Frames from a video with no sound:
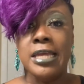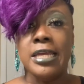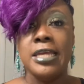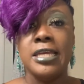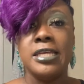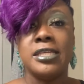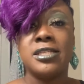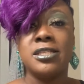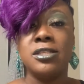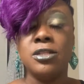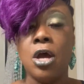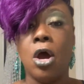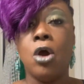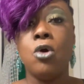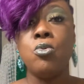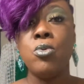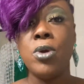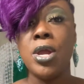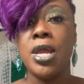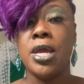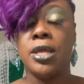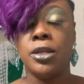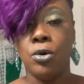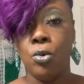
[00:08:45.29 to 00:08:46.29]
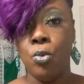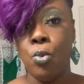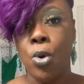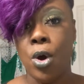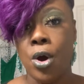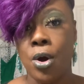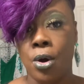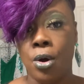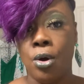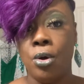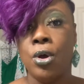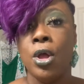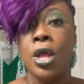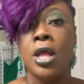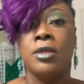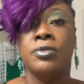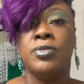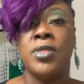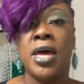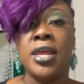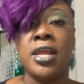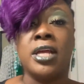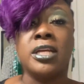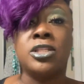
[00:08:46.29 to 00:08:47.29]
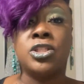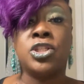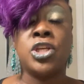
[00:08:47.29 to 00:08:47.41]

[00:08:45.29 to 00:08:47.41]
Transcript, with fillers: It's nowhere in the world that a